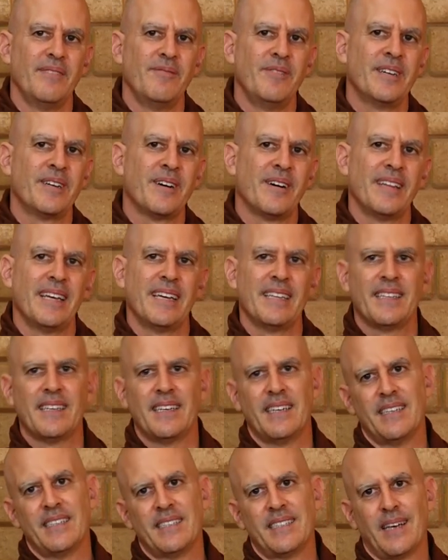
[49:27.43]
We call that
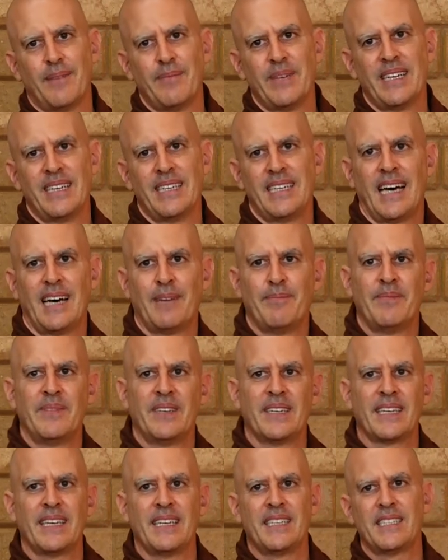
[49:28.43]
the Samana
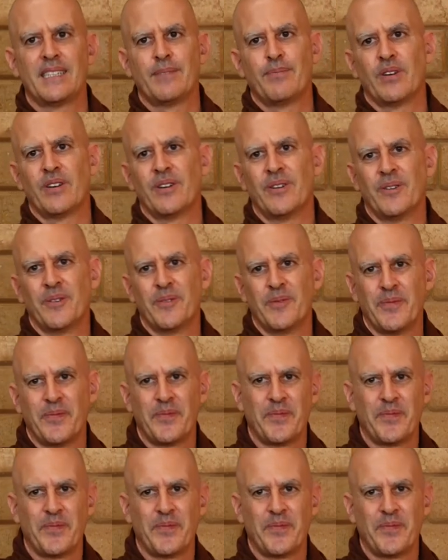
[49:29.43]
Dhamma Kicchaparo